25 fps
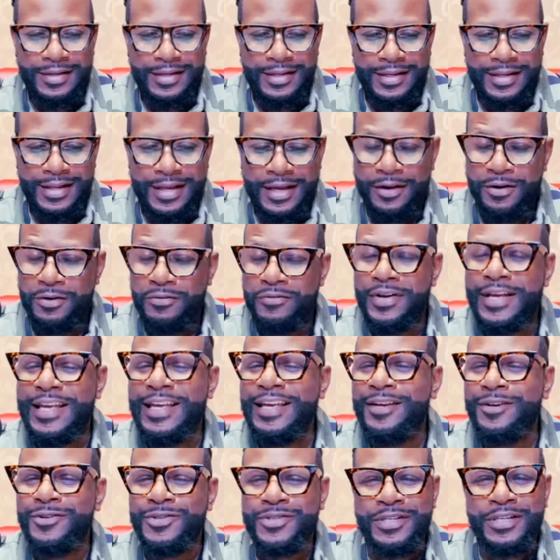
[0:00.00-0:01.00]
head over
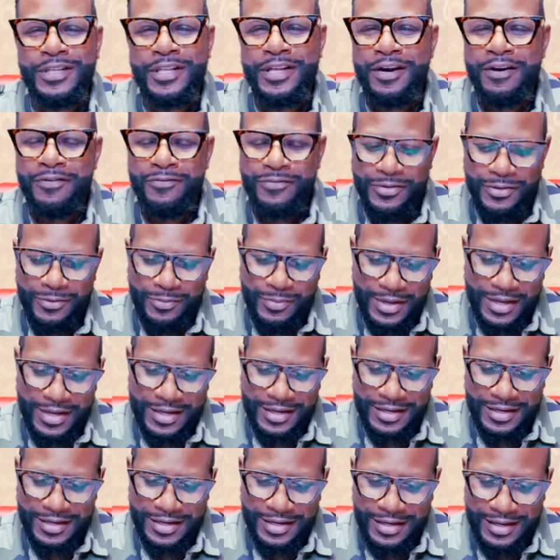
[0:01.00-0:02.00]
heels in love with me
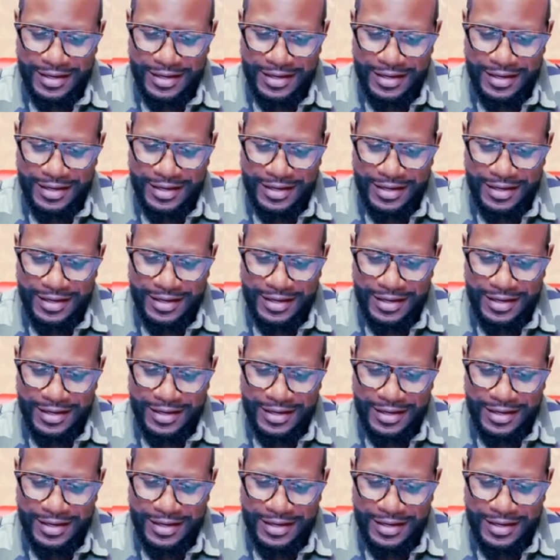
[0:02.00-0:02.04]
and